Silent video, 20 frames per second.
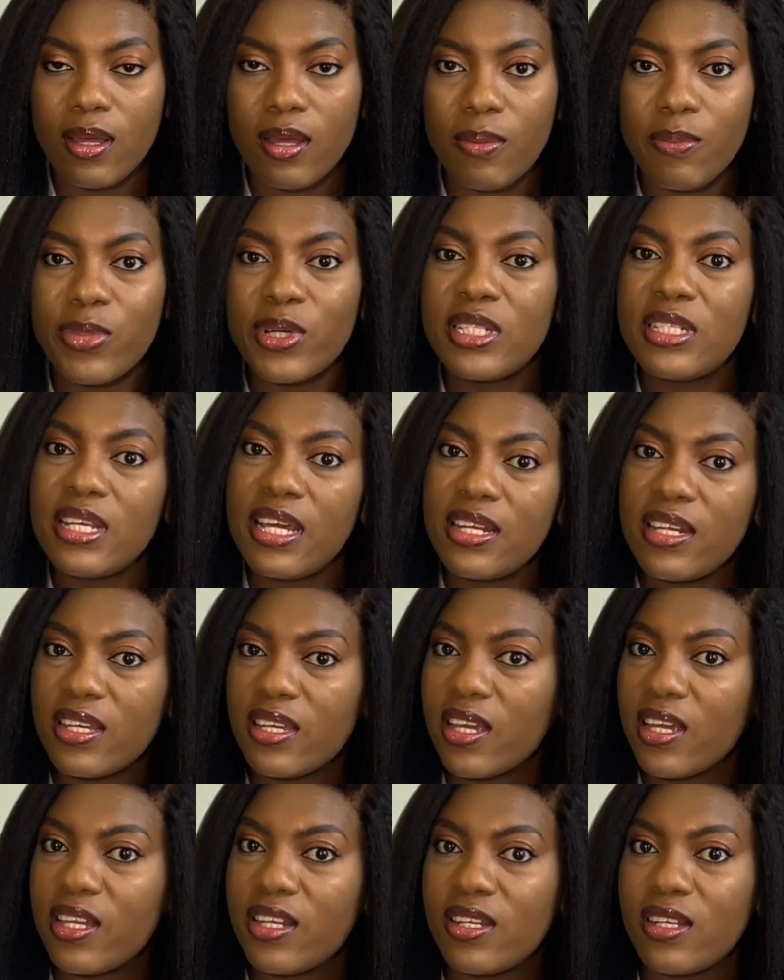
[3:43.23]
But then
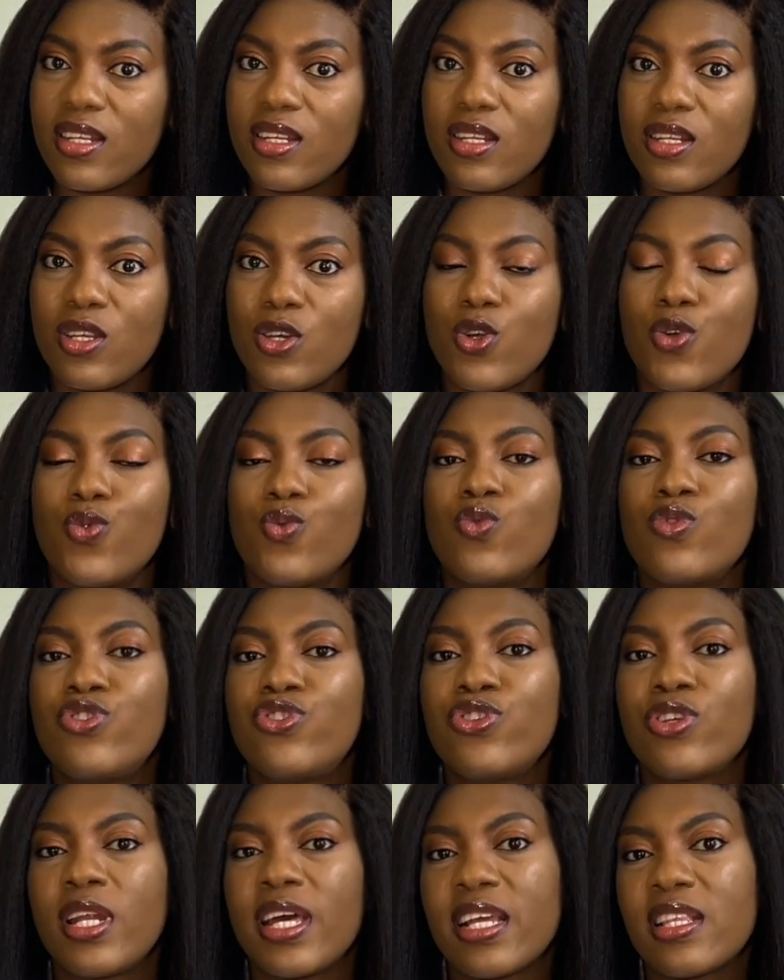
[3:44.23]
again, would you
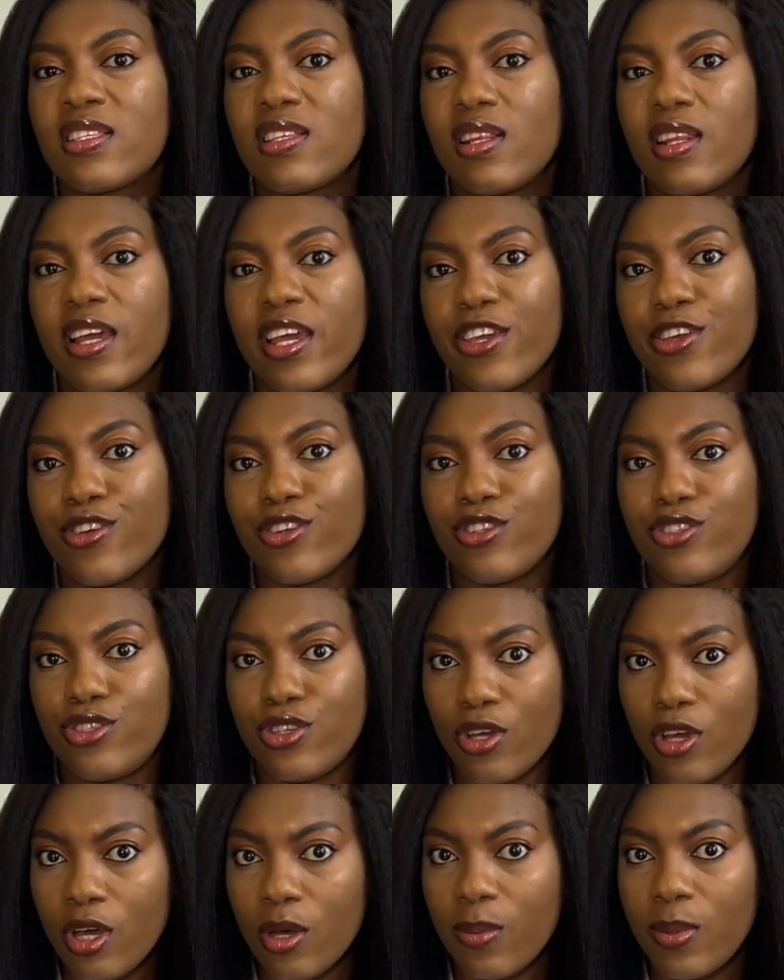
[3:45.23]
like to let your
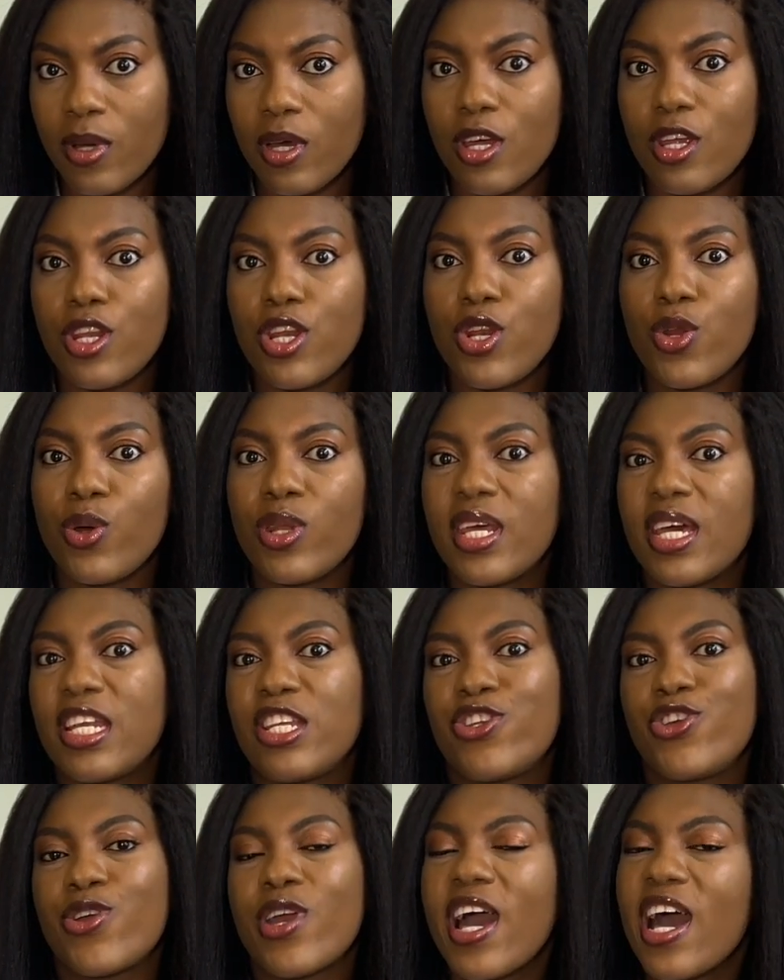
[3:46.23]
job know that
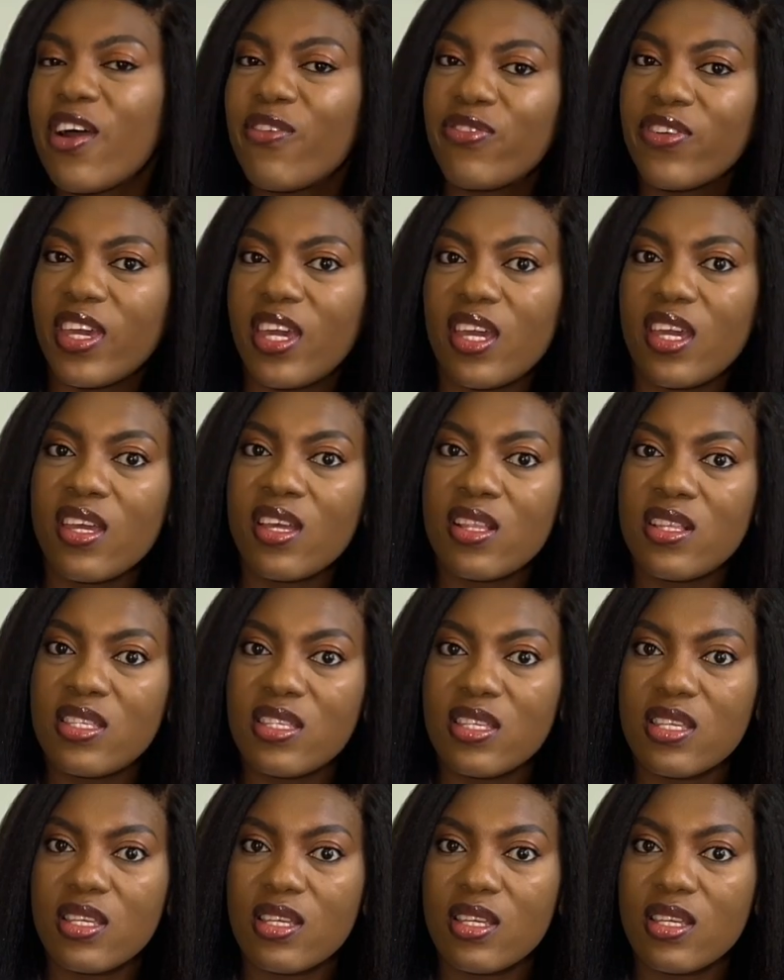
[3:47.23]
you have kids?